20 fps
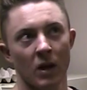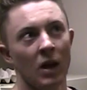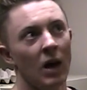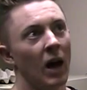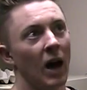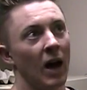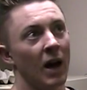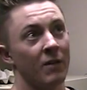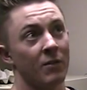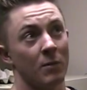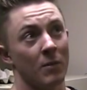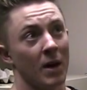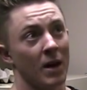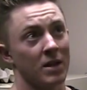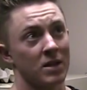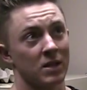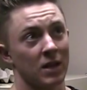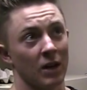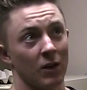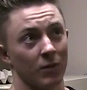I have a
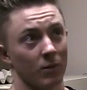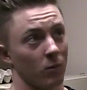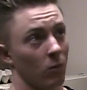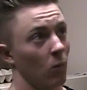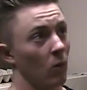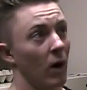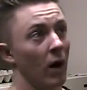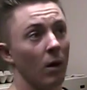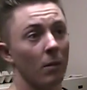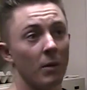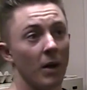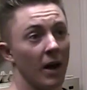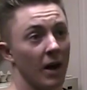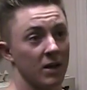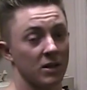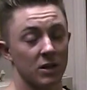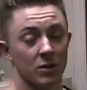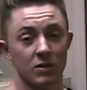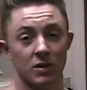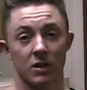mass gainer from a while back
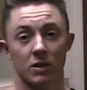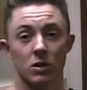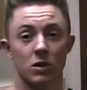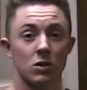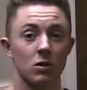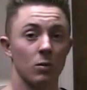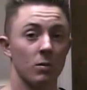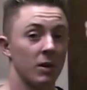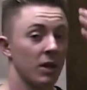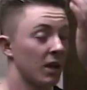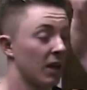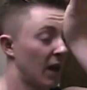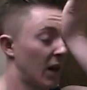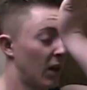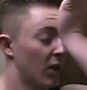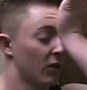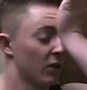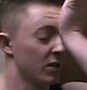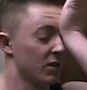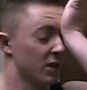because I was eating so many
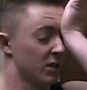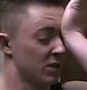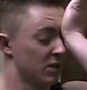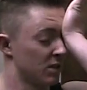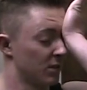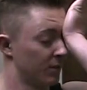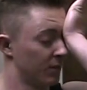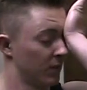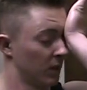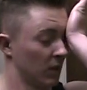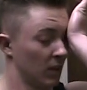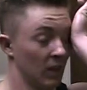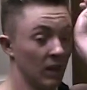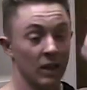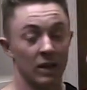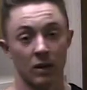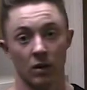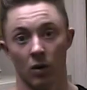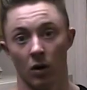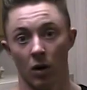calories I just didn't feel like
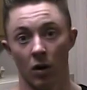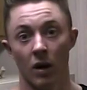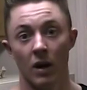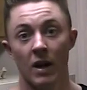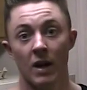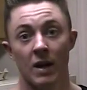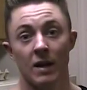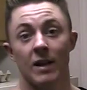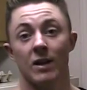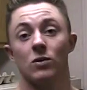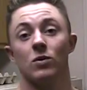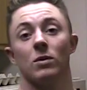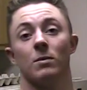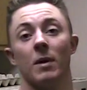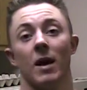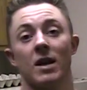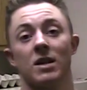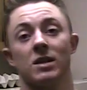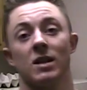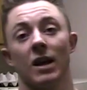eating it all. That's what a
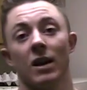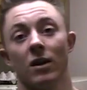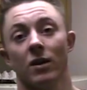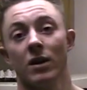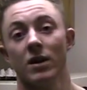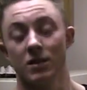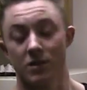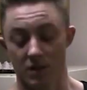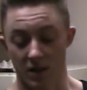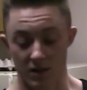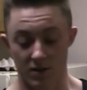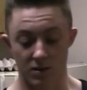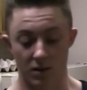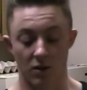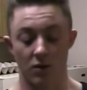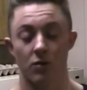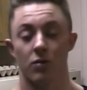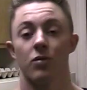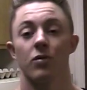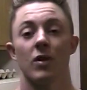mass gainer is. It's a
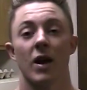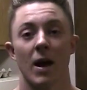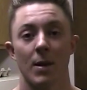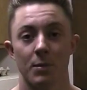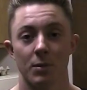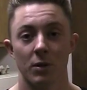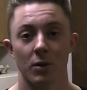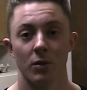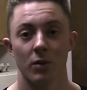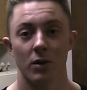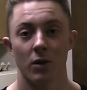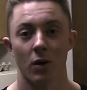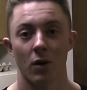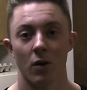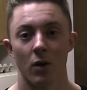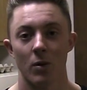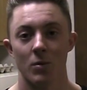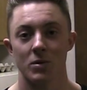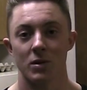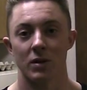crap load of
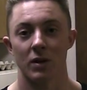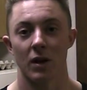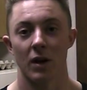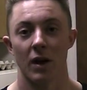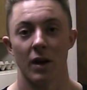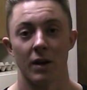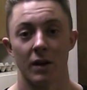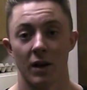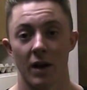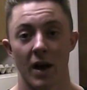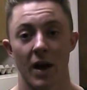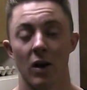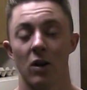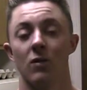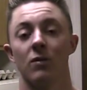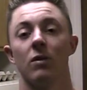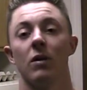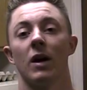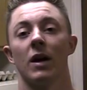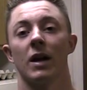carbs and a hell
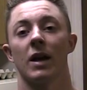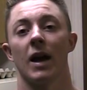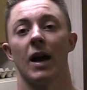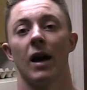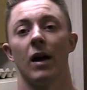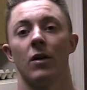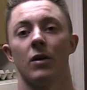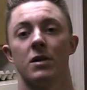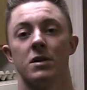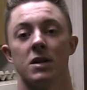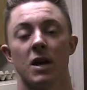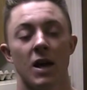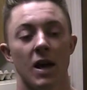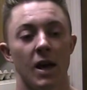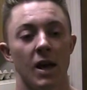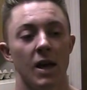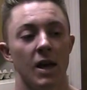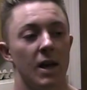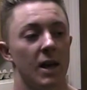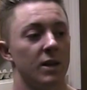of a lot of calories
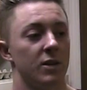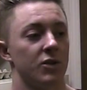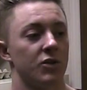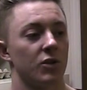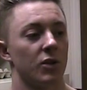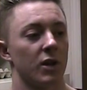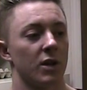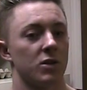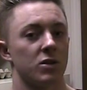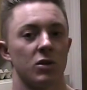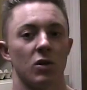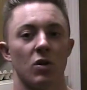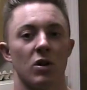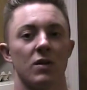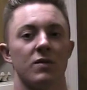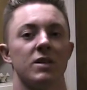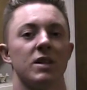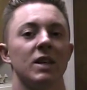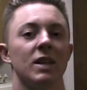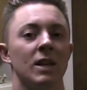in a drink, so you don't
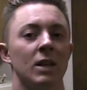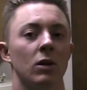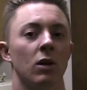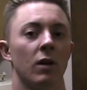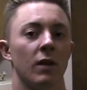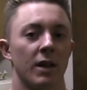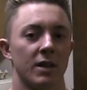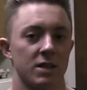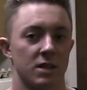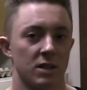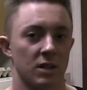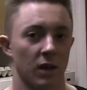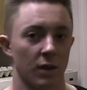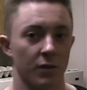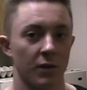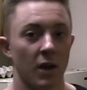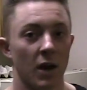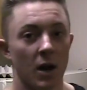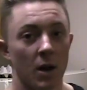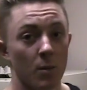have to eat all that
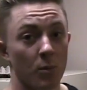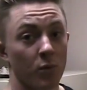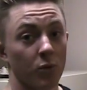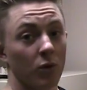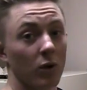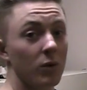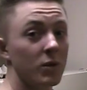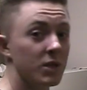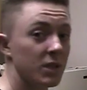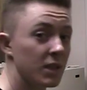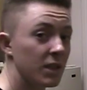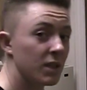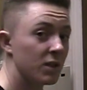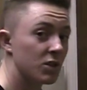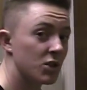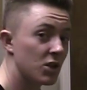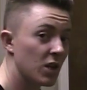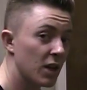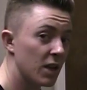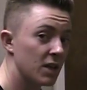stuff. Protein
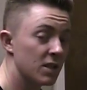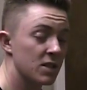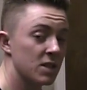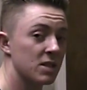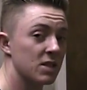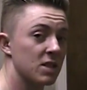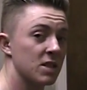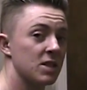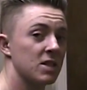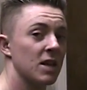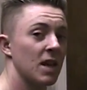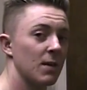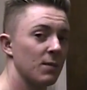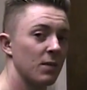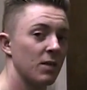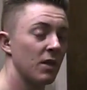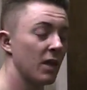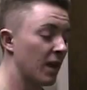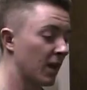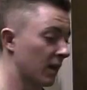shakes, it's the same
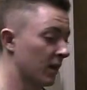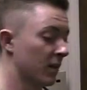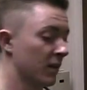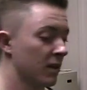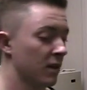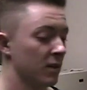thing.